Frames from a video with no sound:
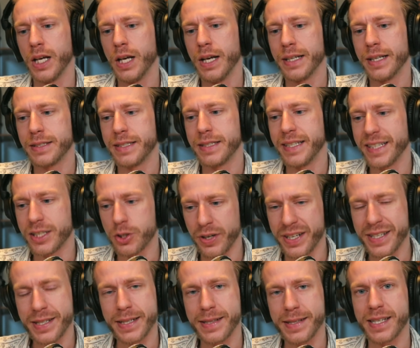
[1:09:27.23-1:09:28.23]

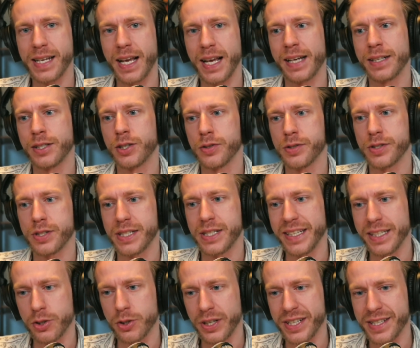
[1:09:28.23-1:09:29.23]
decreasing standards,
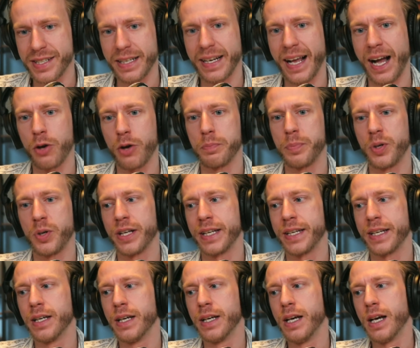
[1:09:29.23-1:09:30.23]
decreasing
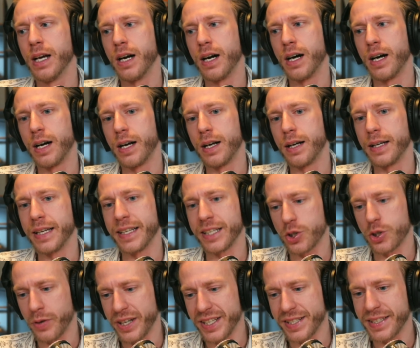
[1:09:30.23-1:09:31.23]
output,
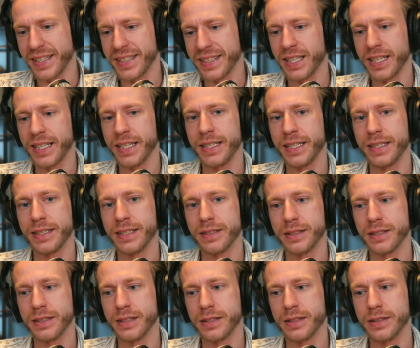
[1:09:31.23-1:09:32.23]

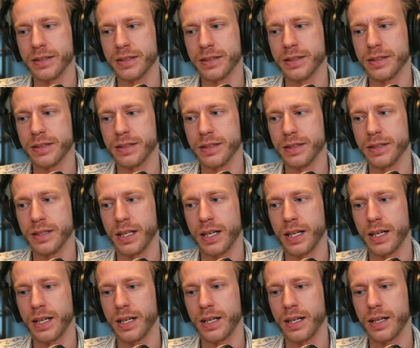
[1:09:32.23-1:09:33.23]
increasingly
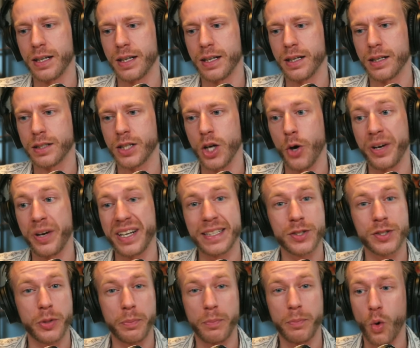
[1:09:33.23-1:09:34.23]
going
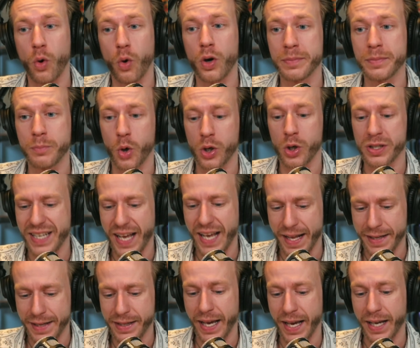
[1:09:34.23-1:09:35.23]
into more and more
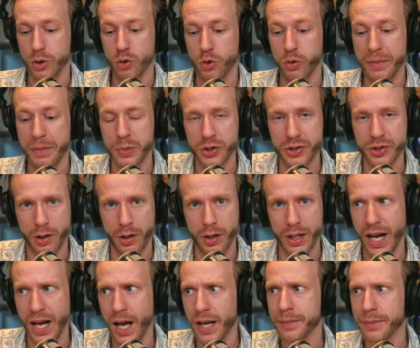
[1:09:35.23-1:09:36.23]
debt that cripples our
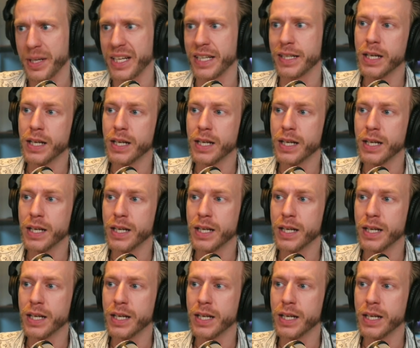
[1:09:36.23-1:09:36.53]
economy,